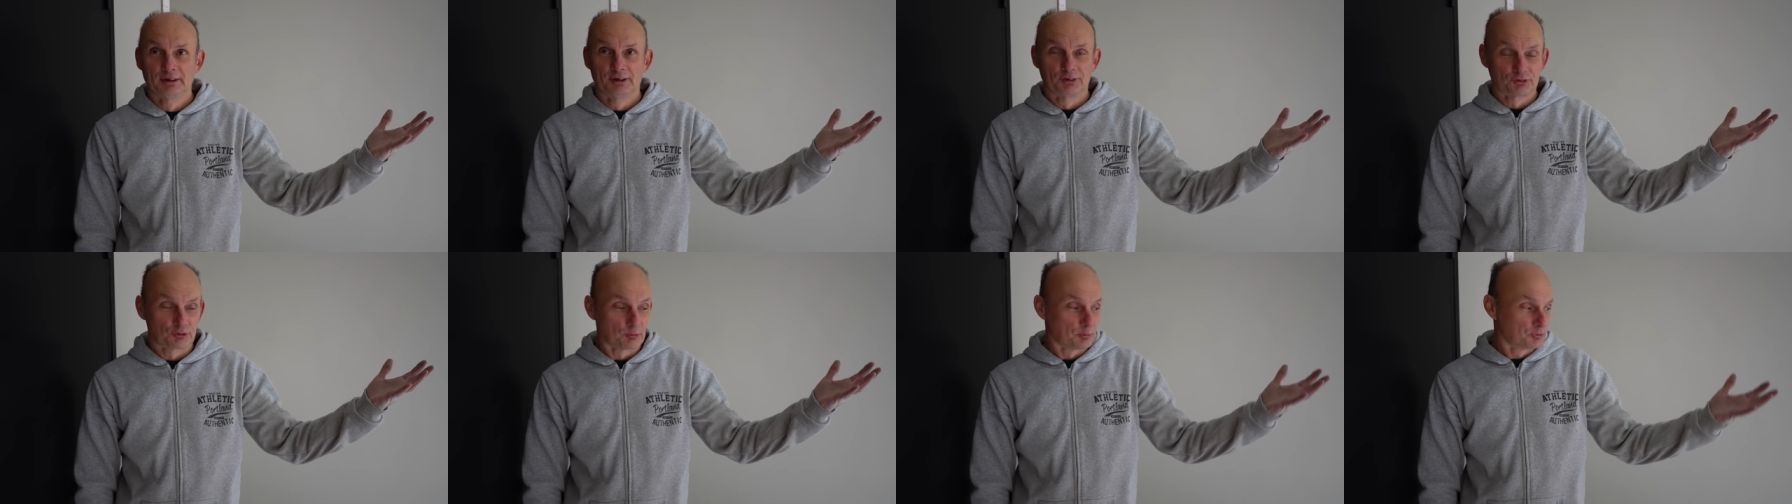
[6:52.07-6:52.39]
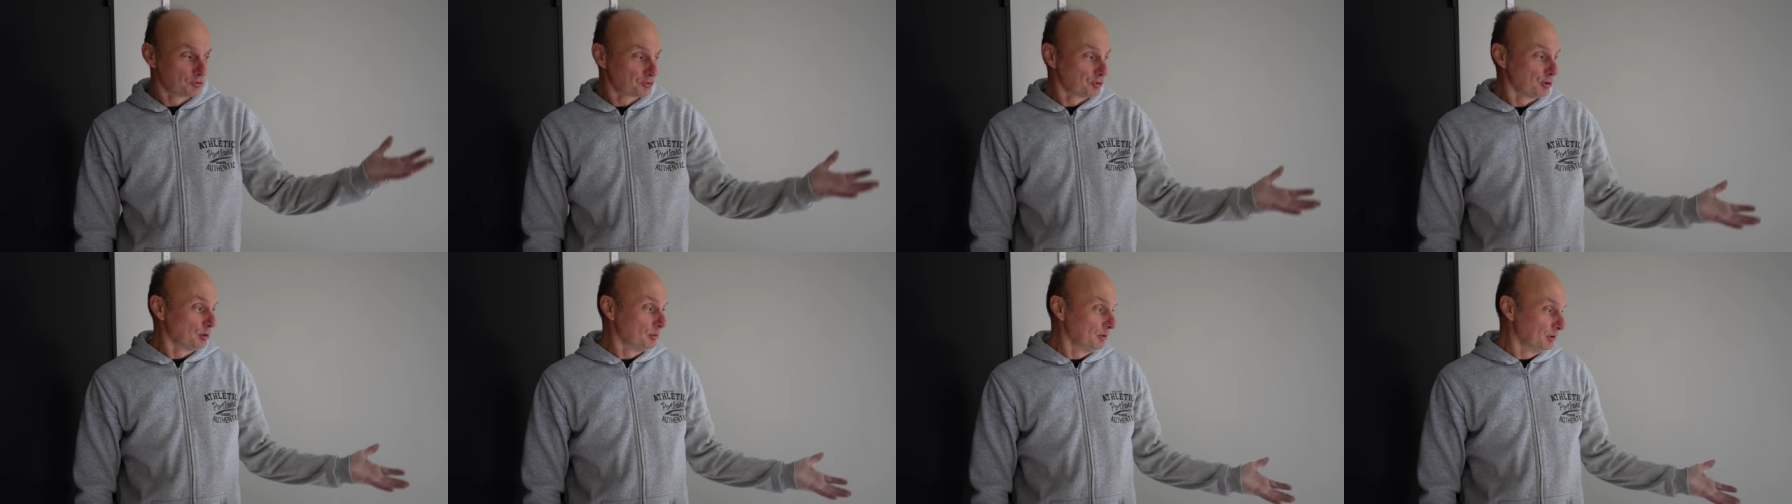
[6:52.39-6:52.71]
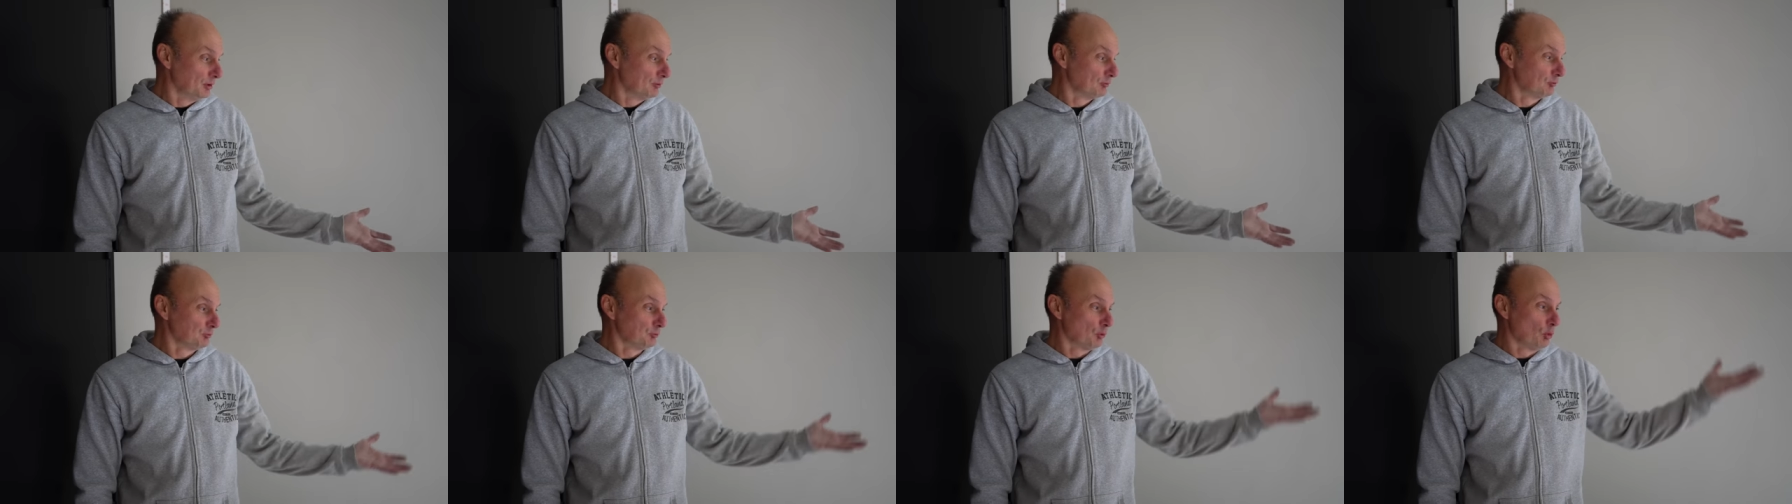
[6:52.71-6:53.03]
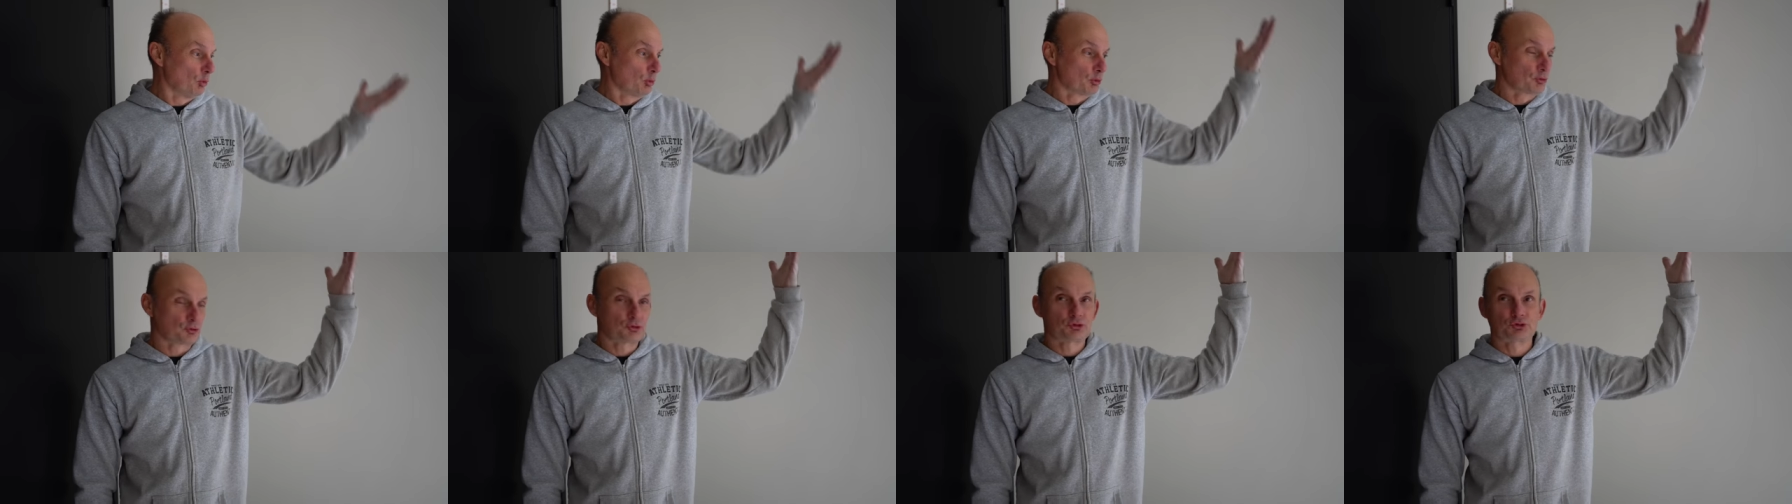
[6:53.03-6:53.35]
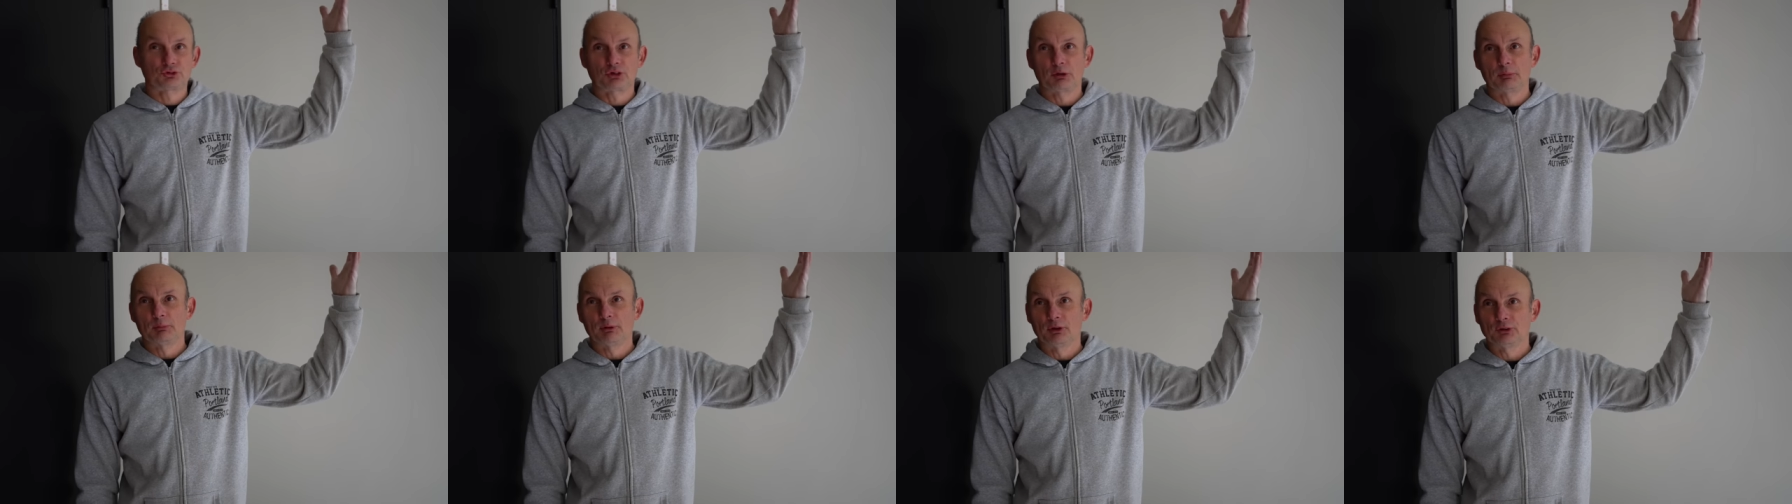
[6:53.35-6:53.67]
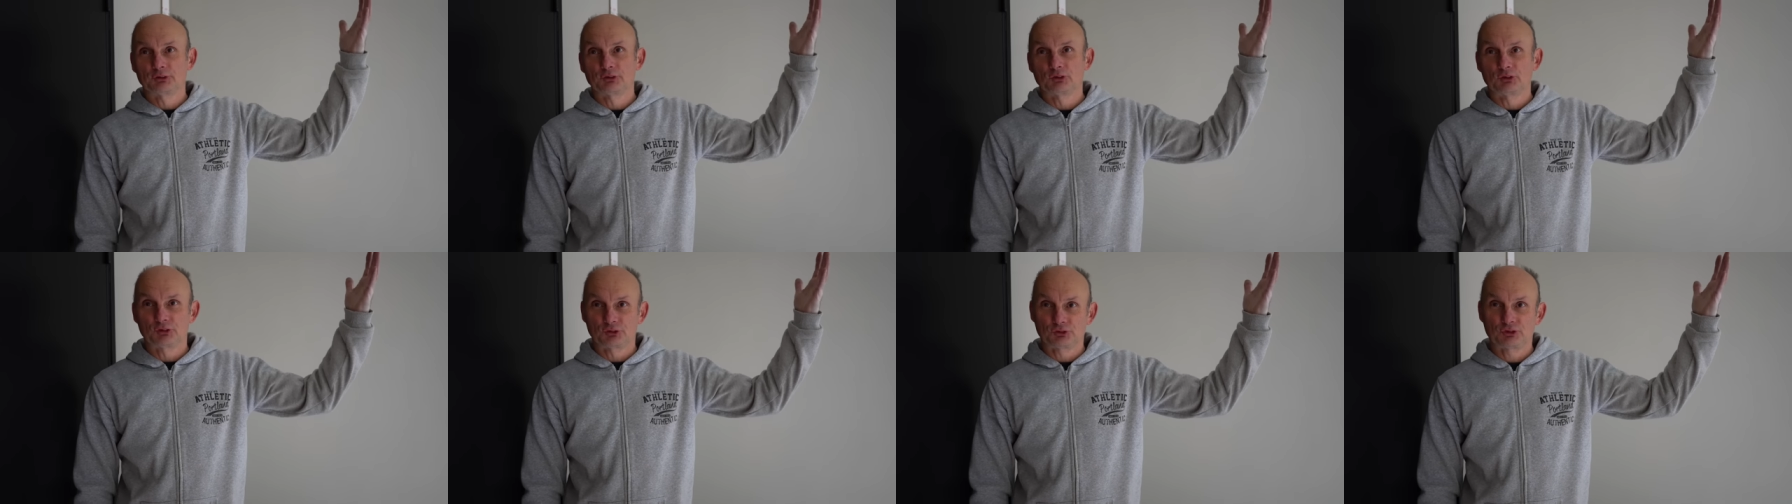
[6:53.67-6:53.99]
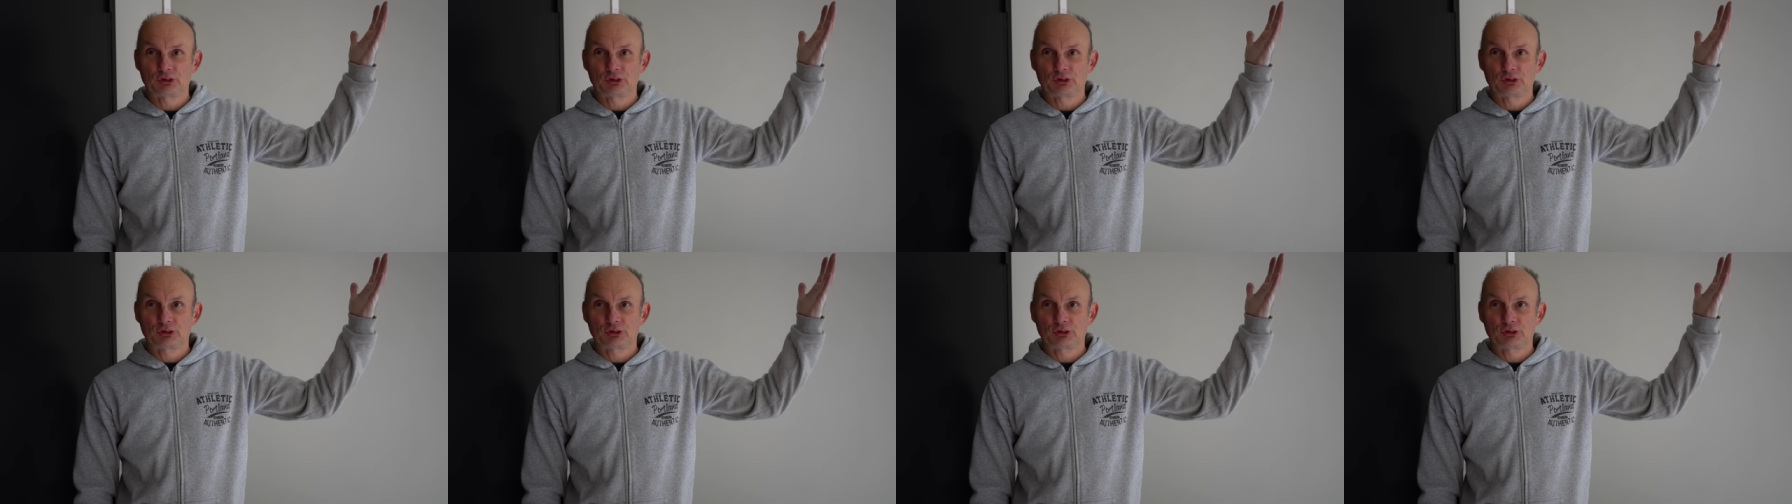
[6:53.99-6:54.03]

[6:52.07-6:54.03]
So presumably the floor is similar to the